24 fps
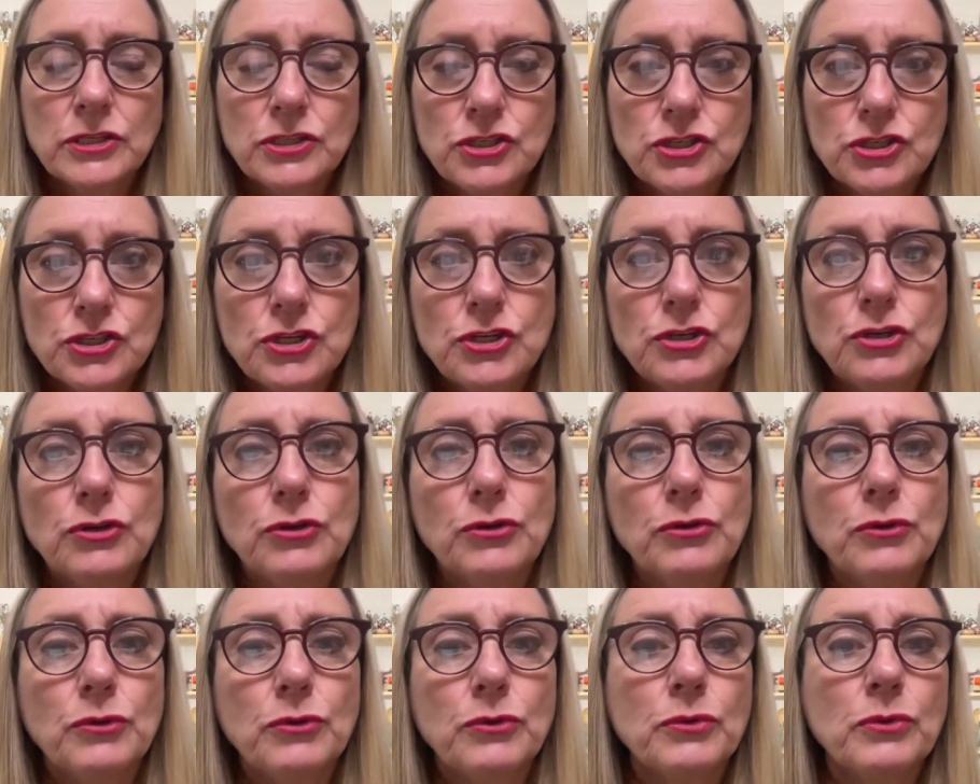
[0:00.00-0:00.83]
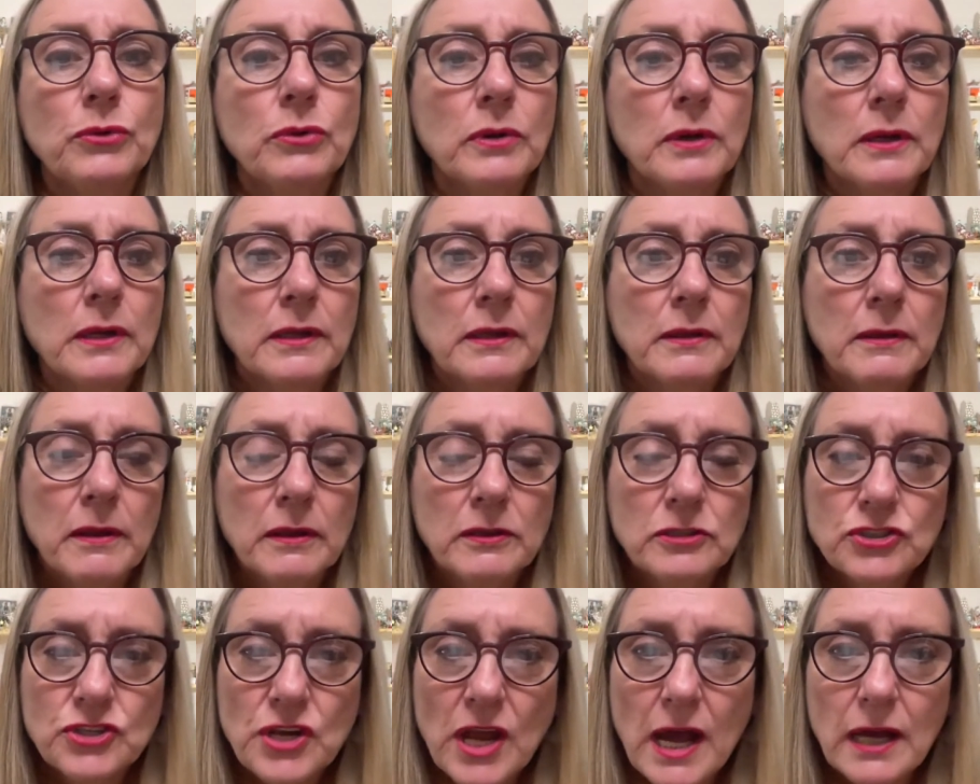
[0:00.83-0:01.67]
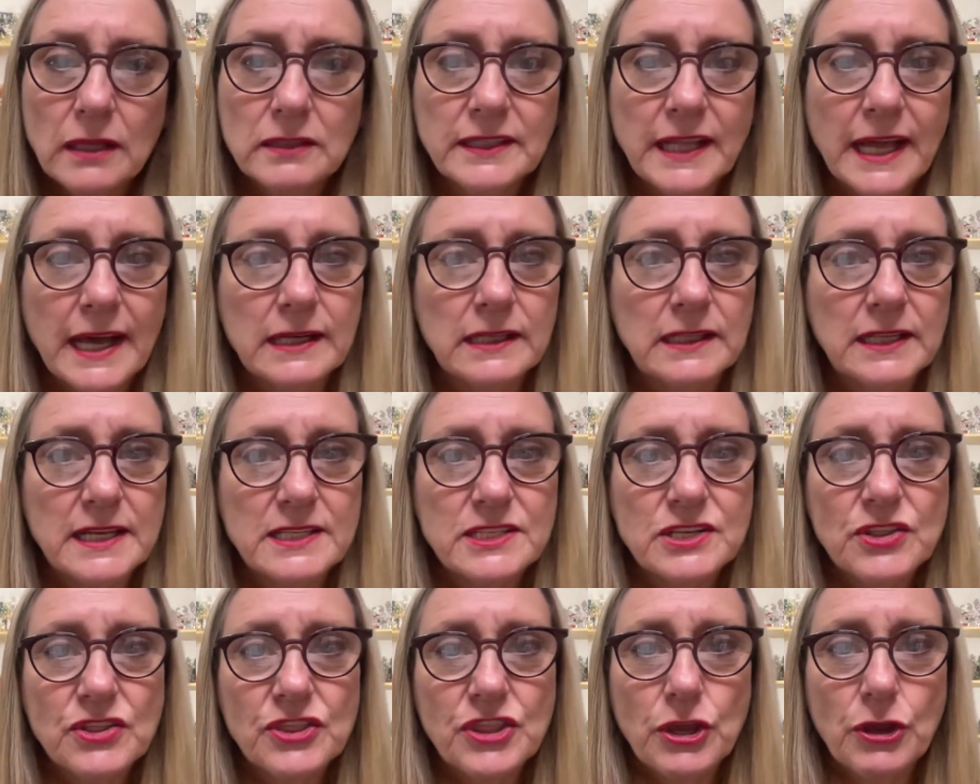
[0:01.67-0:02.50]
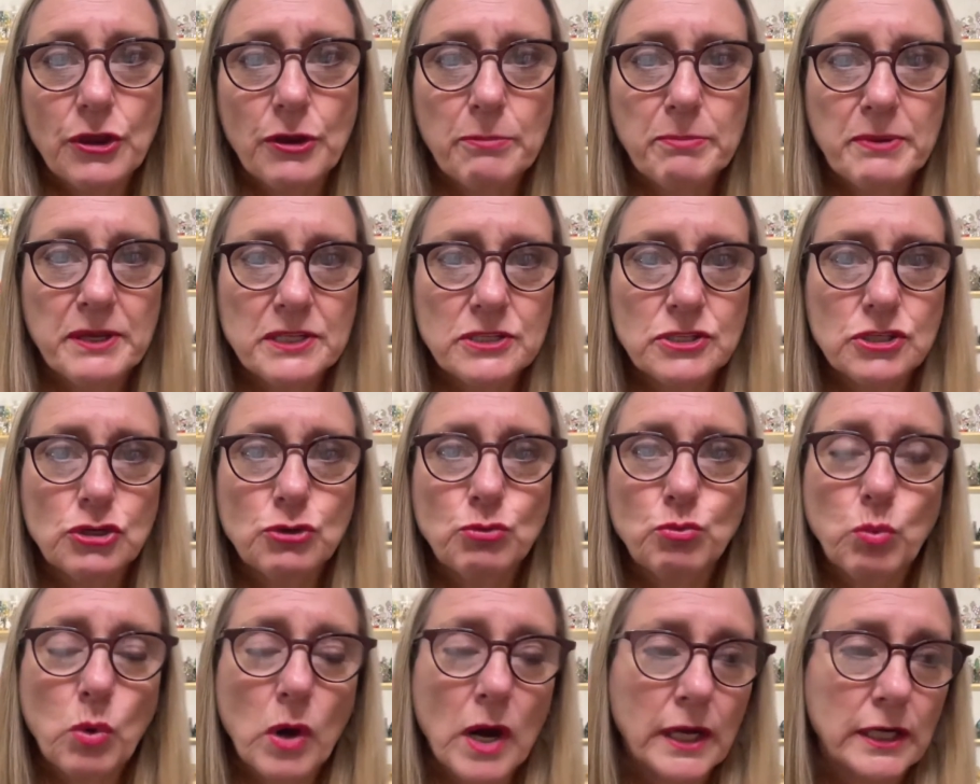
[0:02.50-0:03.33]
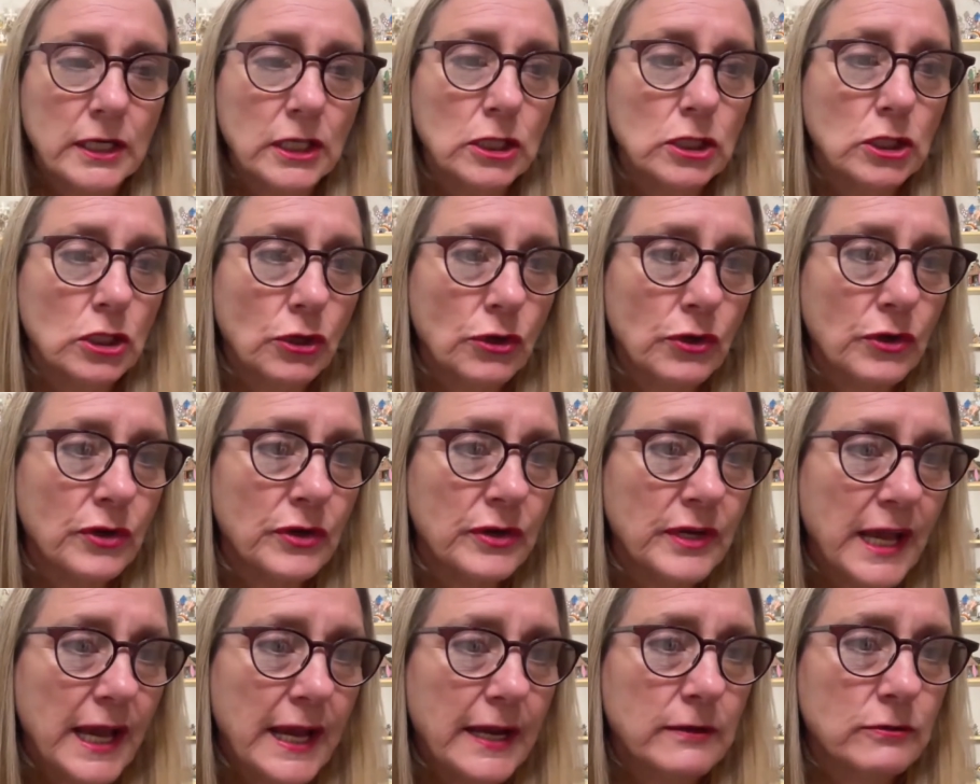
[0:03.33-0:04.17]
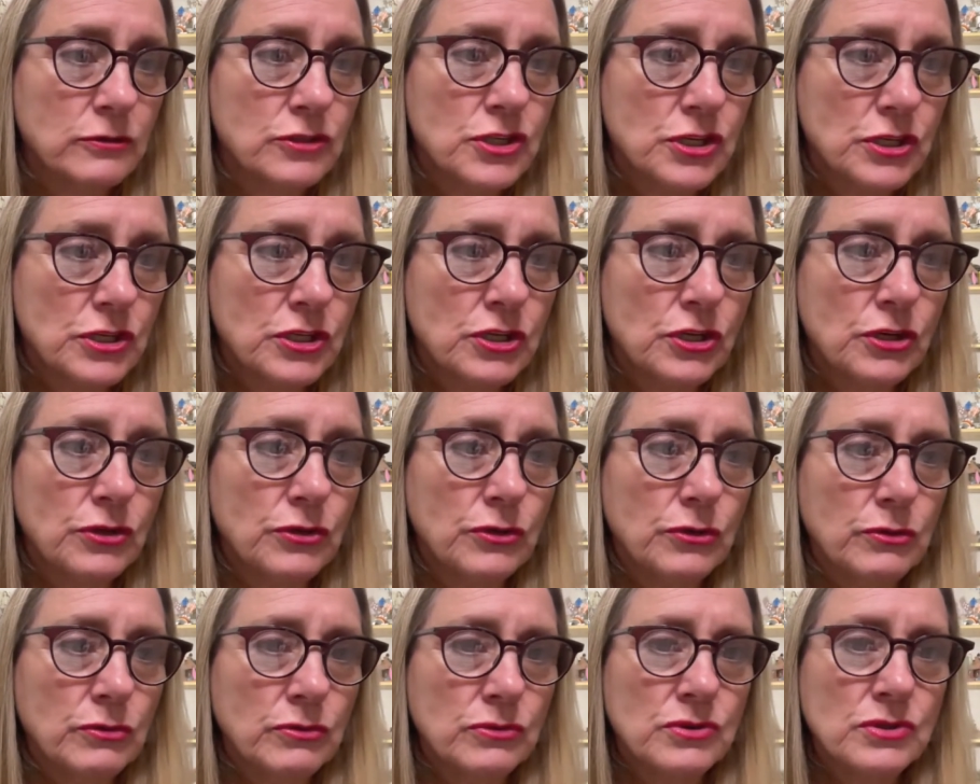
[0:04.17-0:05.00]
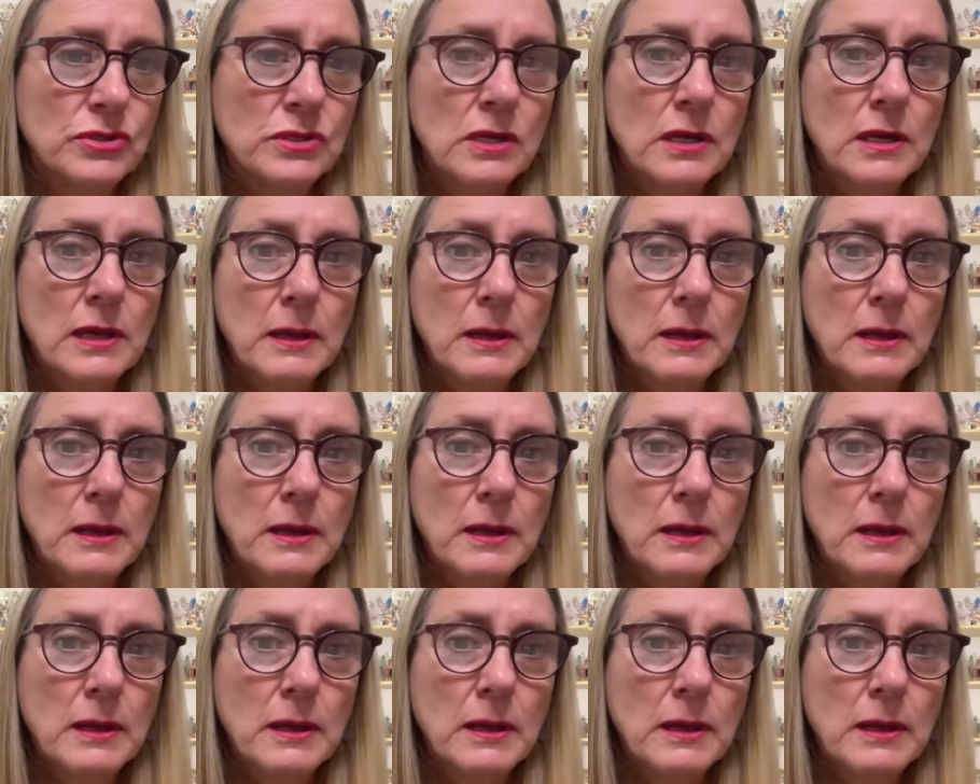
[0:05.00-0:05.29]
to child and adolescent therapists who want to learn how to use